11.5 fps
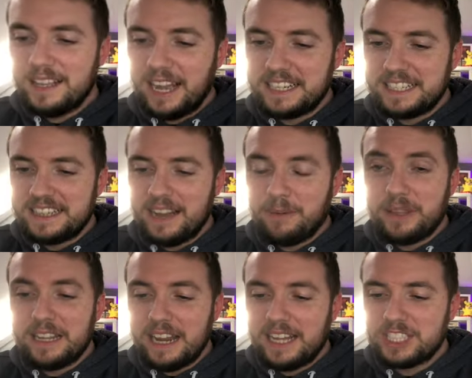I did that with
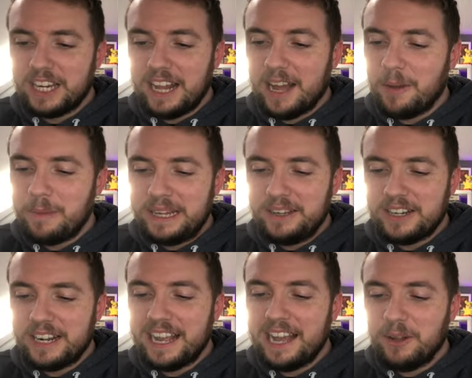the last shot. Oh my god, I
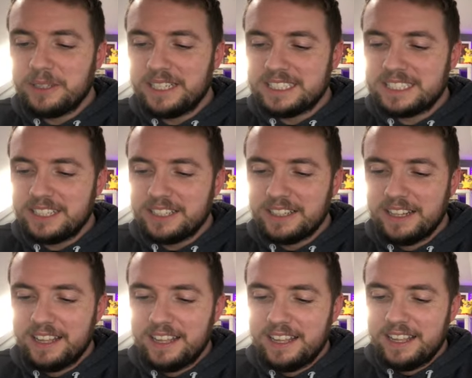can't hold it still.
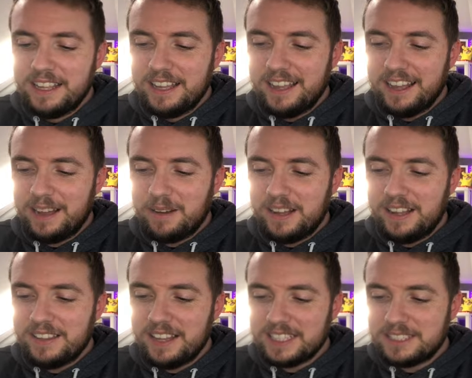
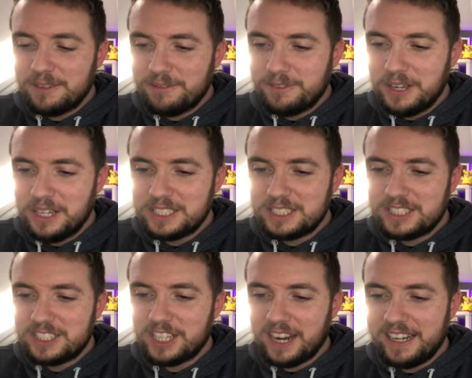That's the first
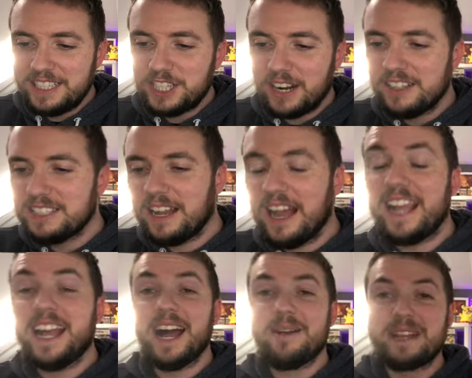shiny Charizard. I
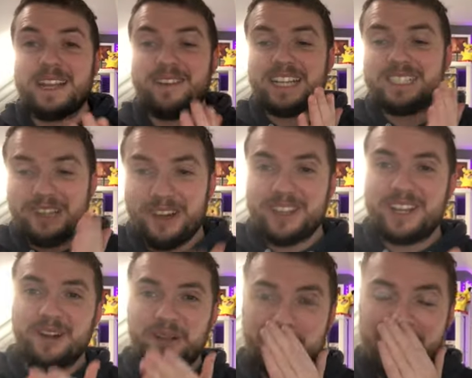can't believe I saw the
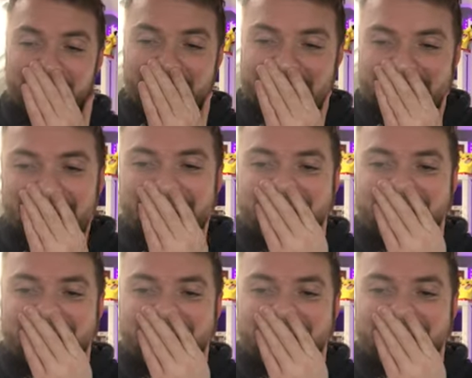gold behind it.